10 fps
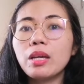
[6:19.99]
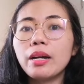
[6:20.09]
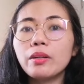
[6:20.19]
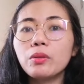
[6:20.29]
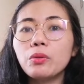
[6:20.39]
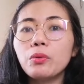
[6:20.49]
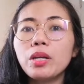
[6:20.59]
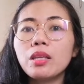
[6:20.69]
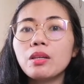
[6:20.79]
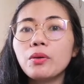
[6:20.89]
No, they are
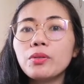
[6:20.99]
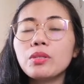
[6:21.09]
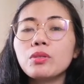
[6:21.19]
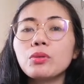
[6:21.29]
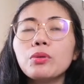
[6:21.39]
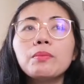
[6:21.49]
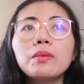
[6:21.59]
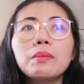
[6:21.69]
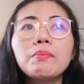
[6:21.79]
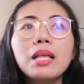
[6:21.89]
doing those
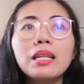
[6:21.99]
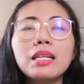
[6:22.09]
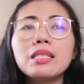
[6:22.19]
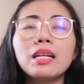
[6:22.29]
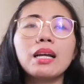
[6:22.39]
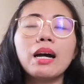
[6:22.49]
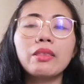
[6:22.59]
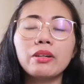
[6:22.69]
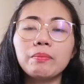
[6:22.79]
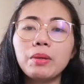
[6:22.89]
to
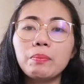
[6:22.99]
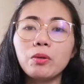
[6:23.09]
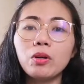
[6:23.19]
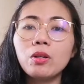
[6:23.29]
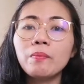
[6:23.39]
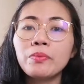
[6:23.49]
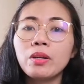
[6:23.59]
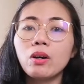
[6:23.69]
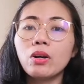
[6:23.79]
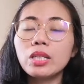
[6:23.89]
belittle other people,